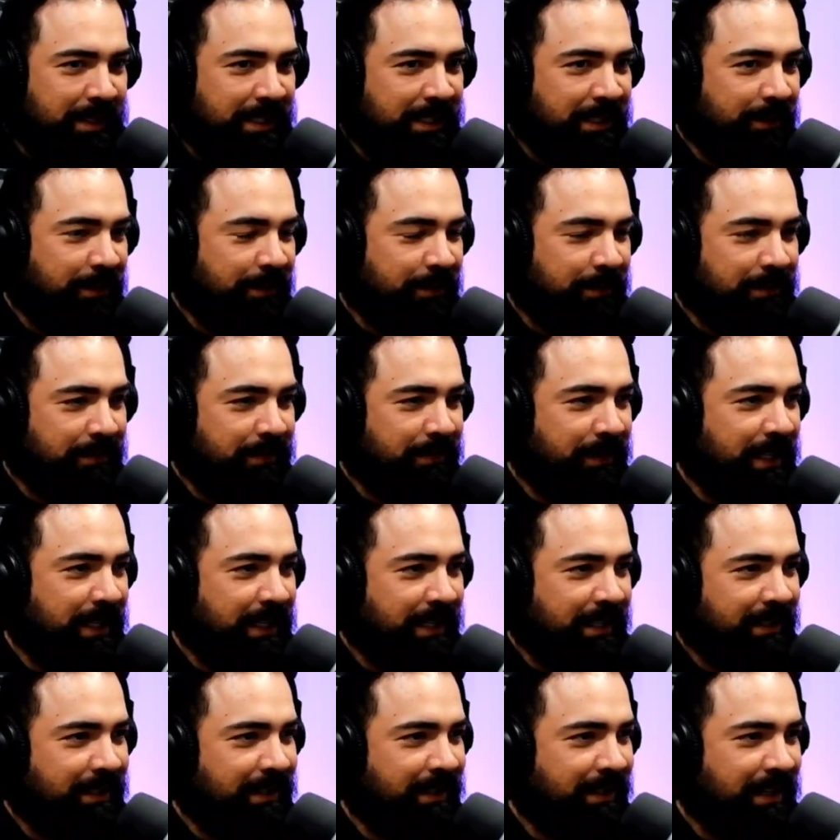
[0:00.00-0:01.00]
Let me see your
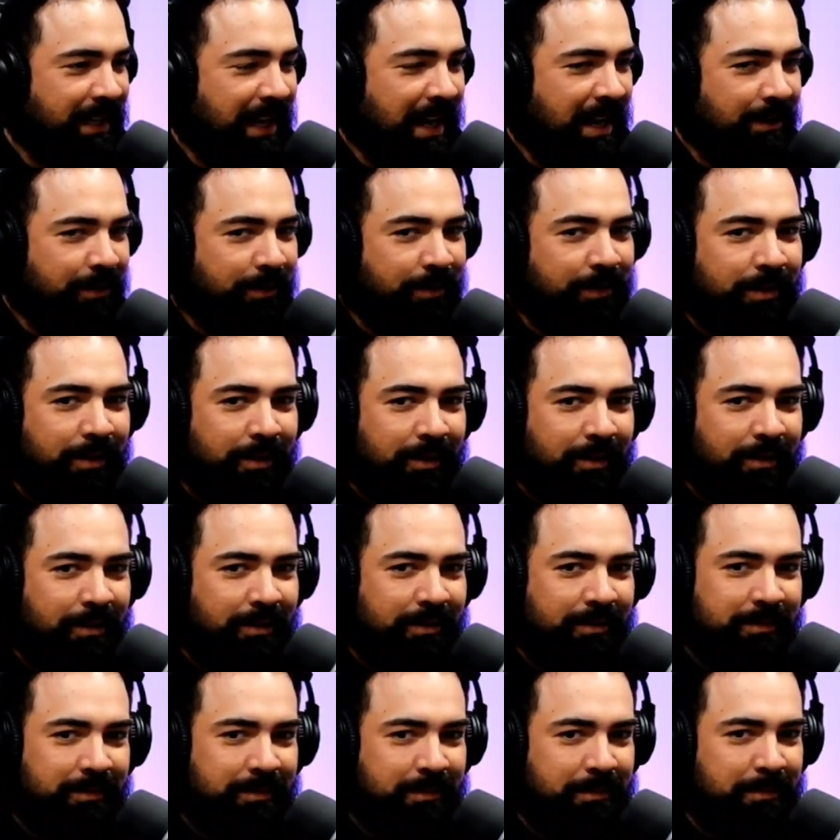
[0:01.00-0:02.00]
fucking
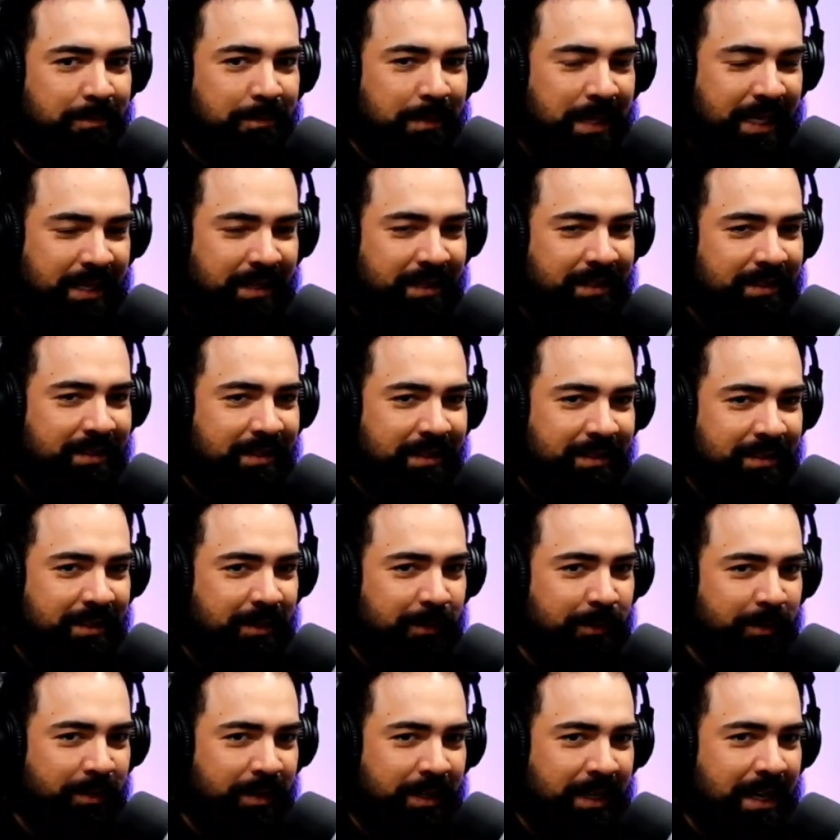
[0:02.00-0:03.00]
Neanderthal penis. Let's
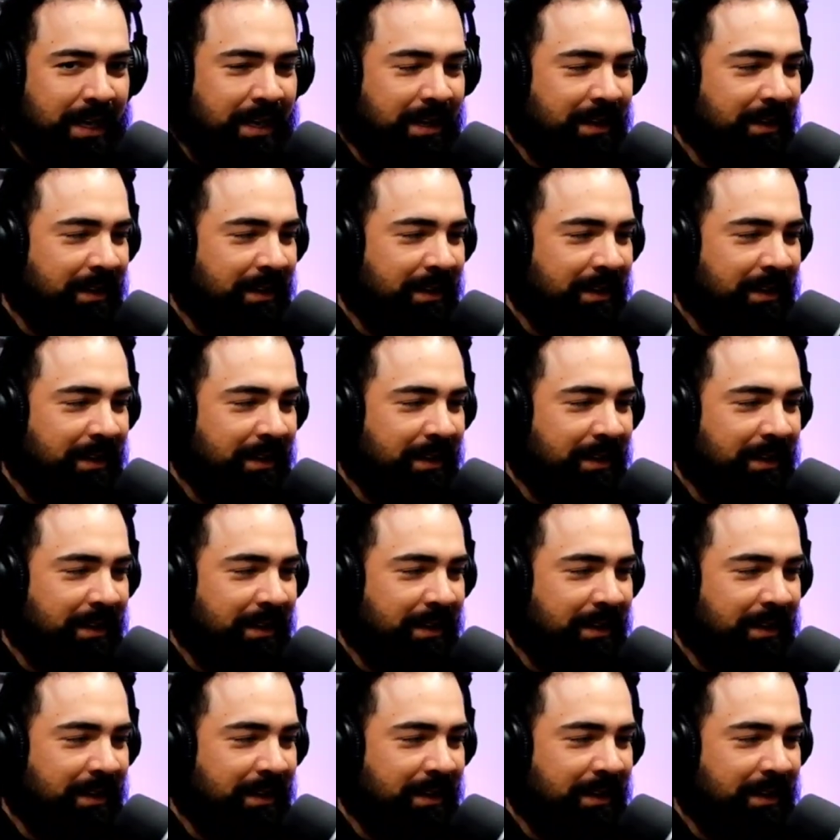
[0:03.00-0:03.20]
see what you